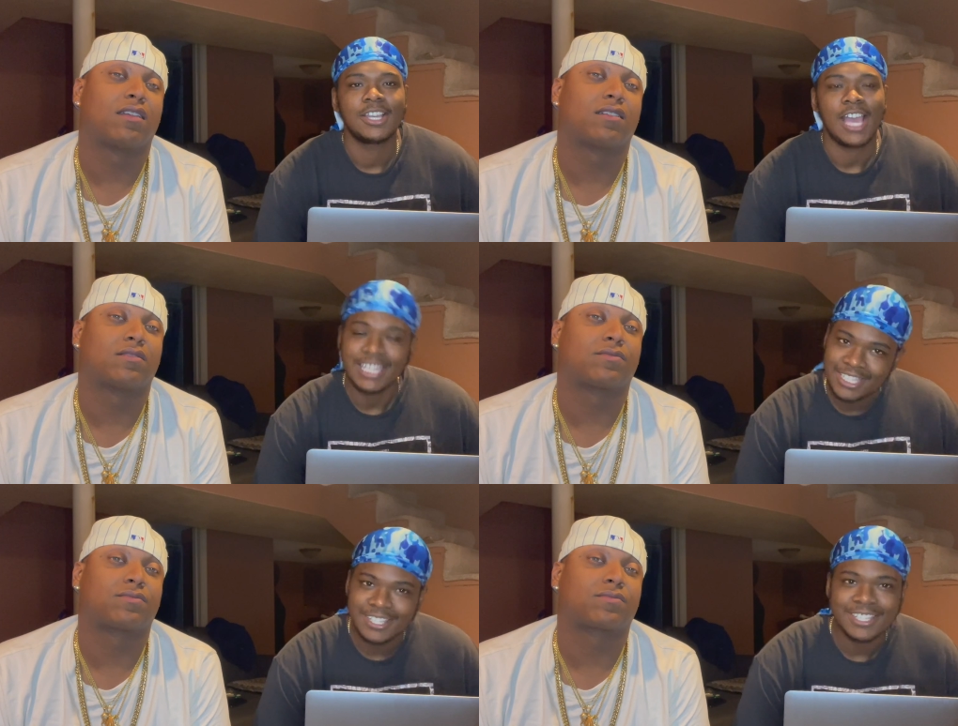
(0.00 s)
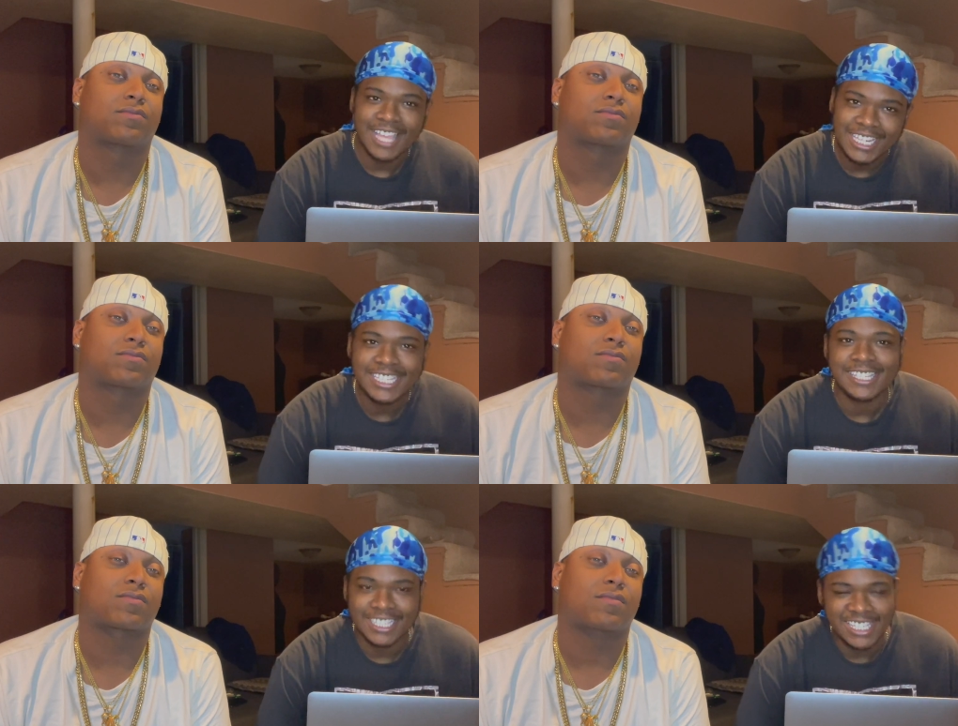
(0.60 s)
Speaker 1: I need to I need
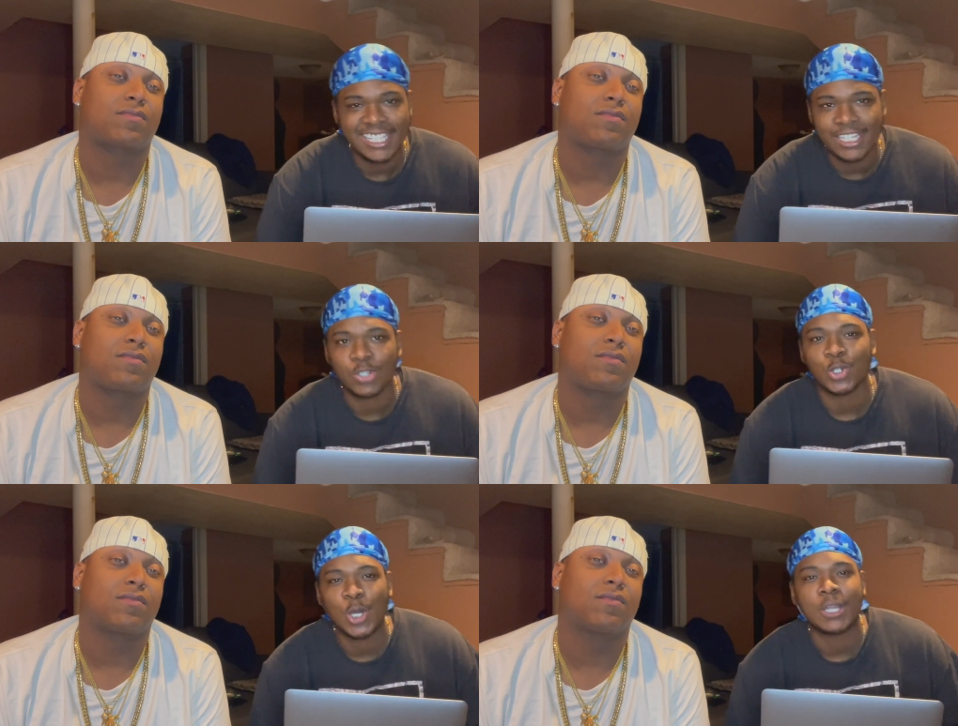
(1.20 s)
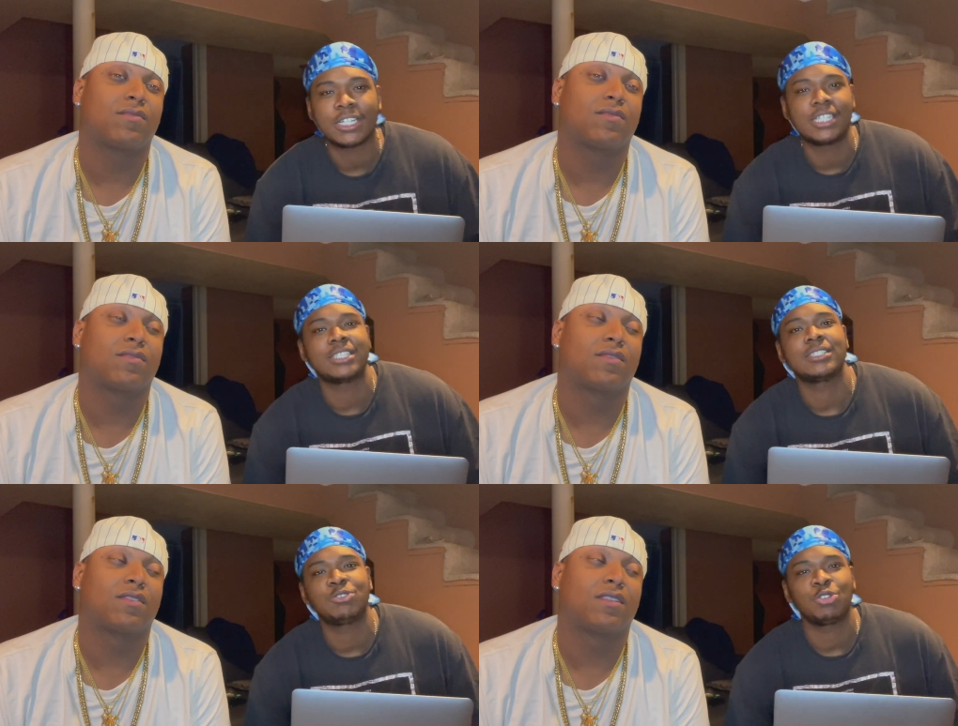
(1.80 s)
to get in on all this.
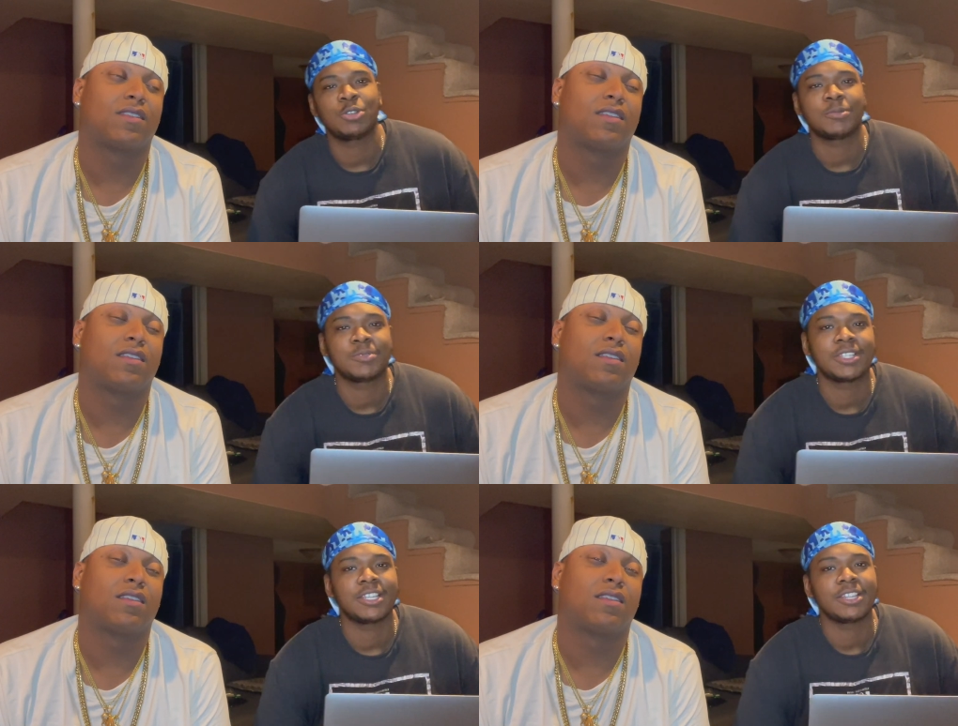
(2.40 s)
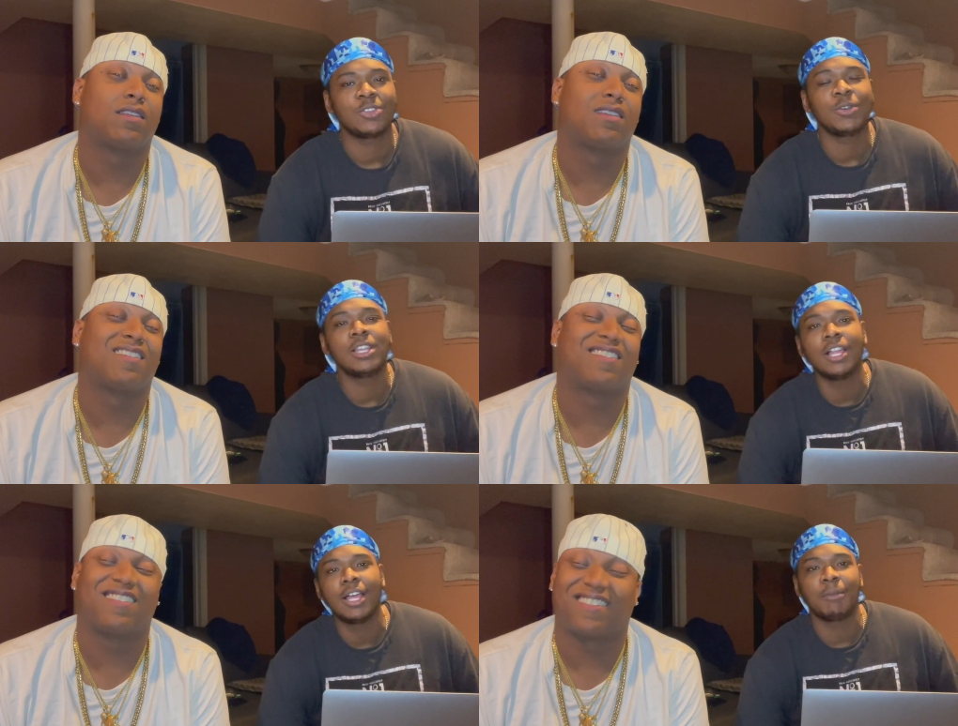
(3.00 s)
You know what I'm saying? Do a
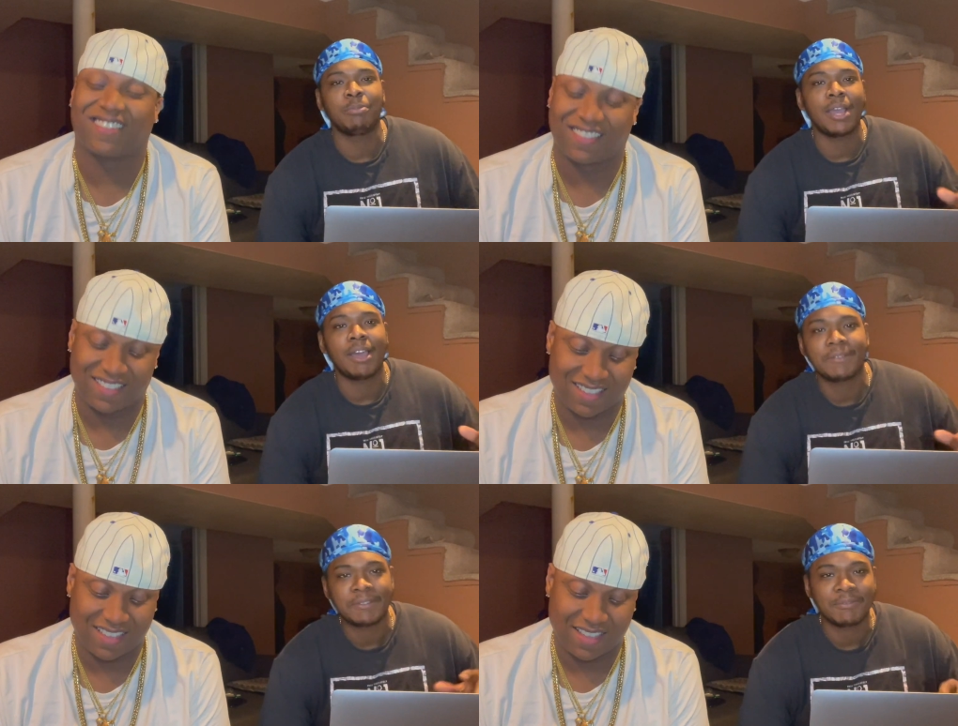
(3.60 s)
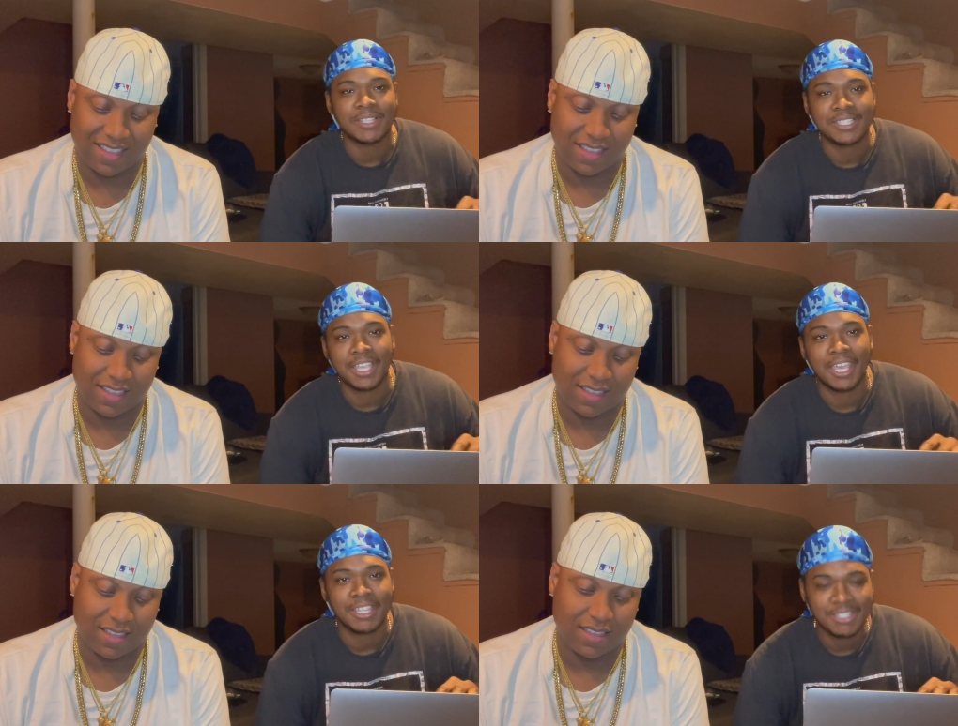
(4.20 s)
little uh, private
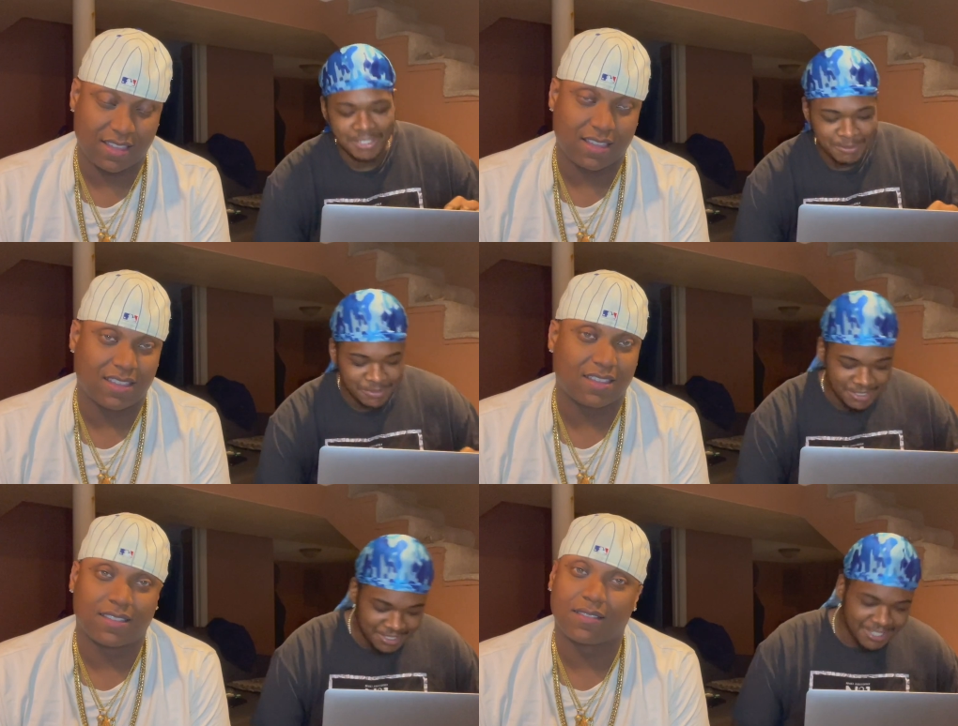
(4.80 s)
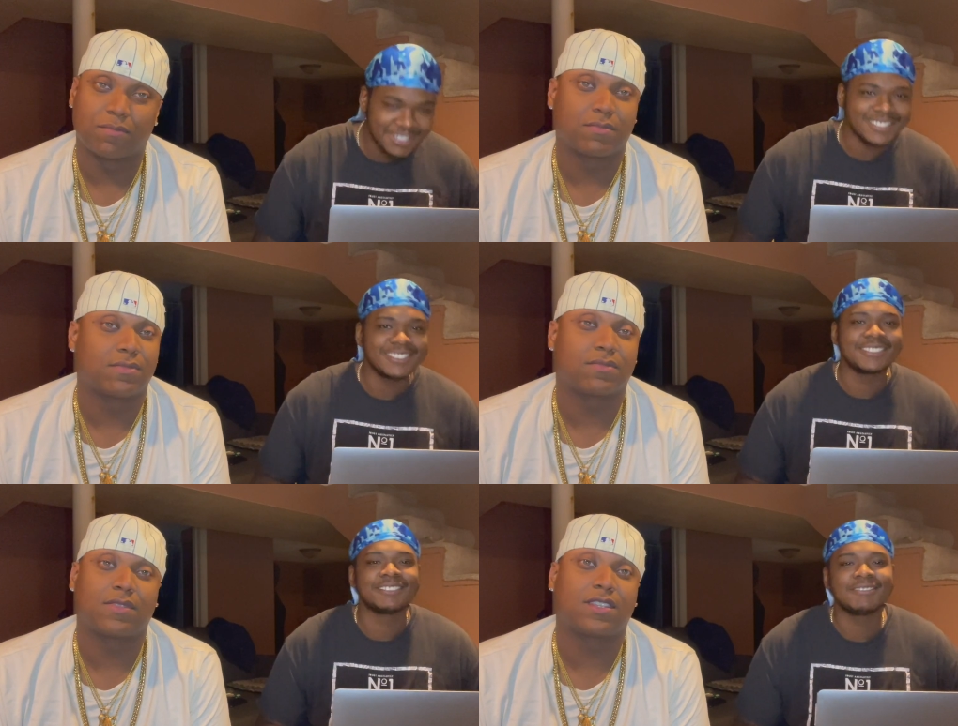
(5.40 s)
investigation.
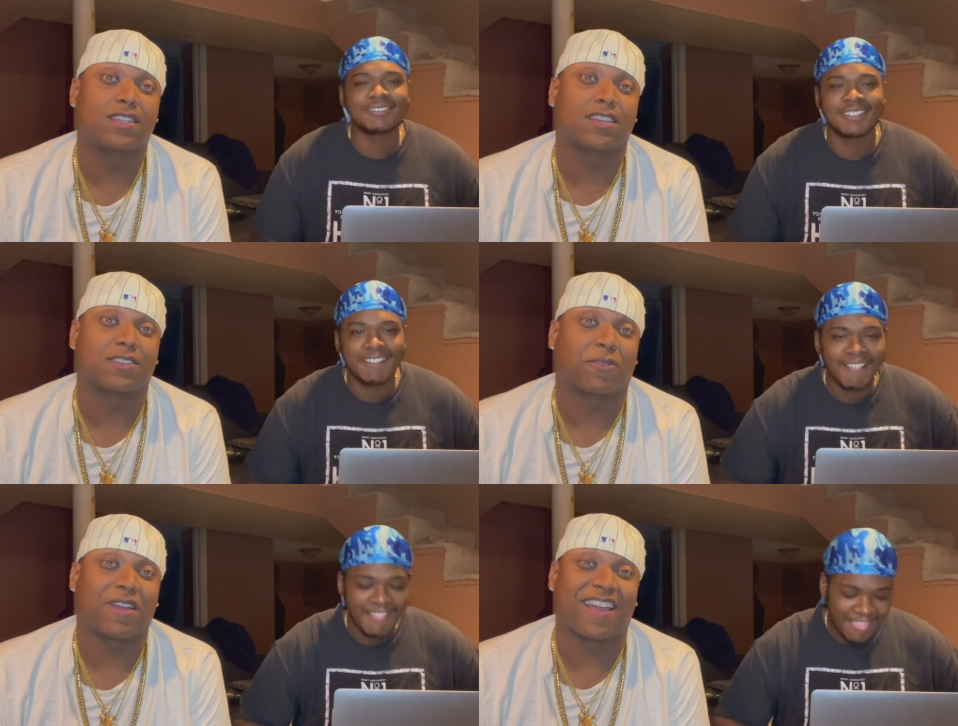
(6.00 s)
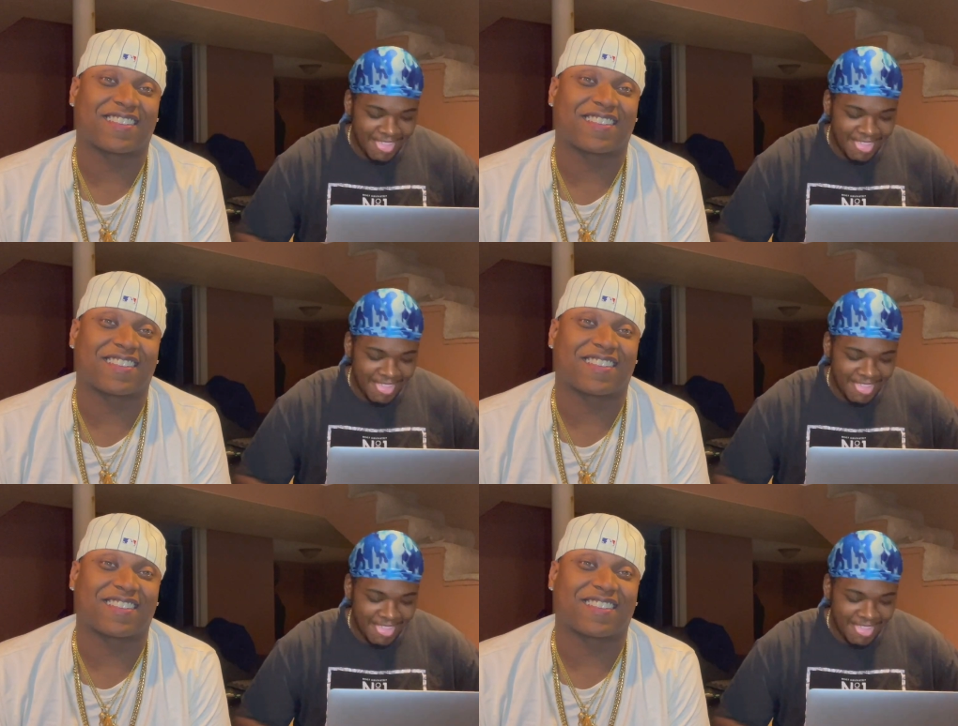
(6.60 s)
Speaker 2: this nigga's a rat.